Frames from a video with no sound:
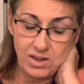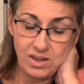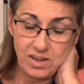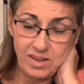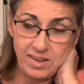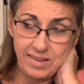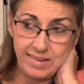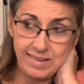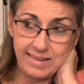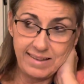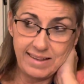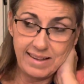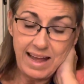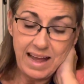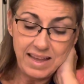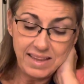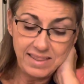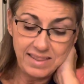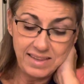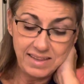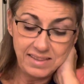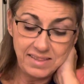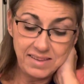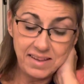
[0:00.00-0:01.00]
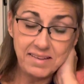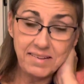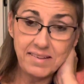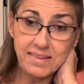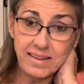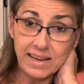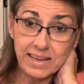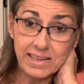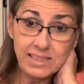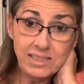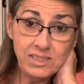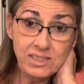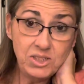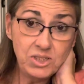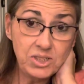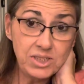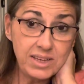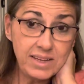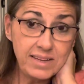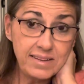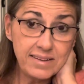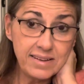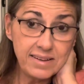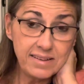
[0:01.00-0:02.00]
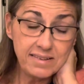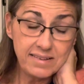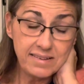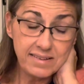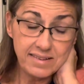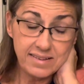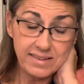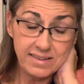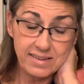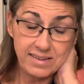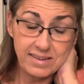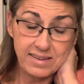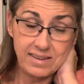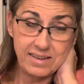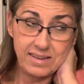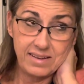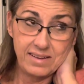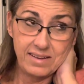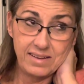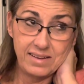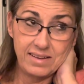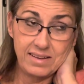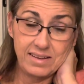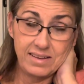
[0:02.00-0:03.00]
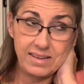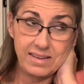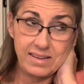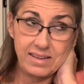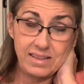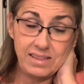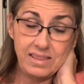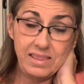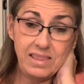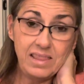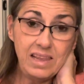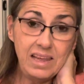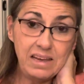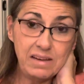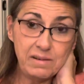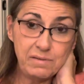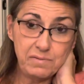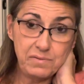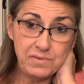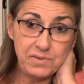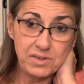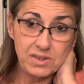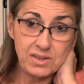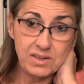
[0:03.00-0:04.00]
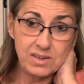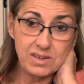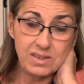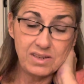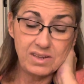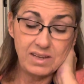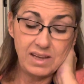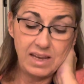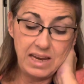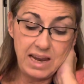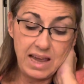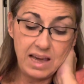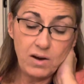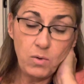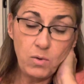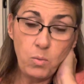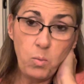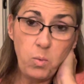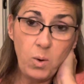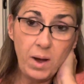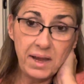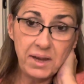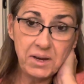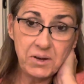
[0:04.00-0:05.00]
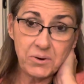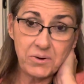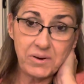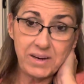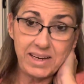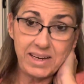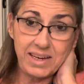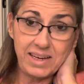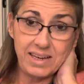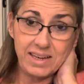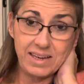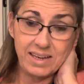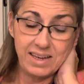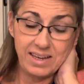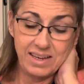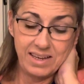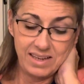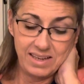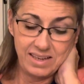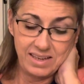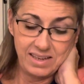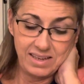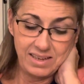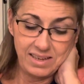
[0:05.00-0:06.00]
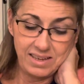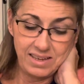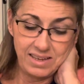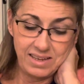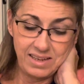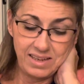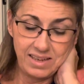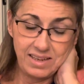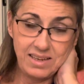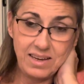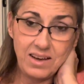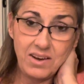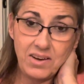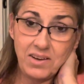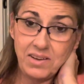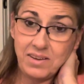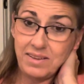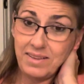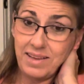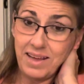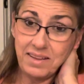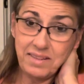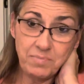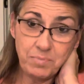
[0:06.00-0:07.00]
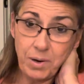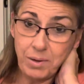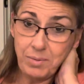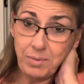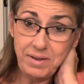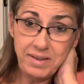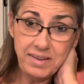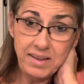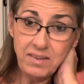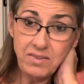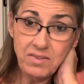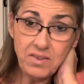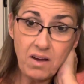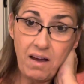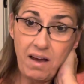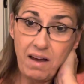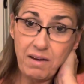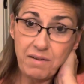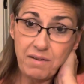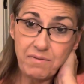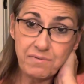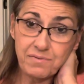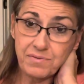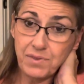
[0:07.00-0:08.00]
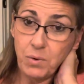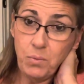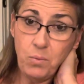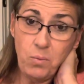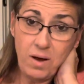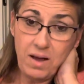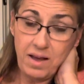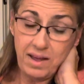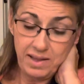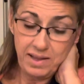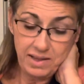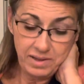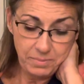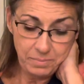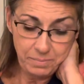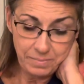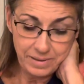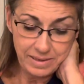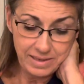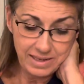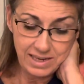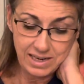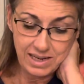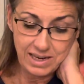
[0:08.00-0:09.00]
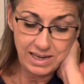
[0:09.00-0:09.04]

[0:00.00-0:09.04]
said that the second Jesus lived, and he had a winery. Now, that probably sounds off the wall, but